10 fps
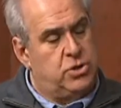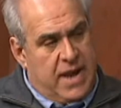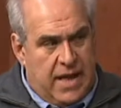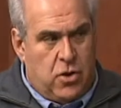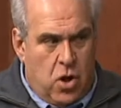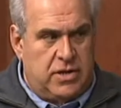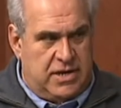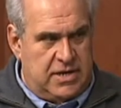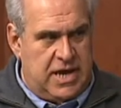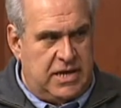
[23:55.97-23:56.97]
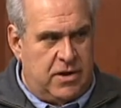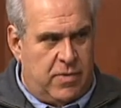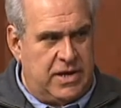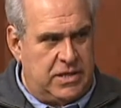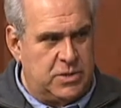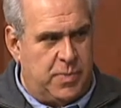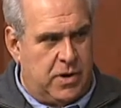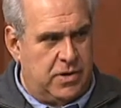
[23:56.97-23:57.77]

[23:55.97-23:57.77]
and how long did it take you to write this book?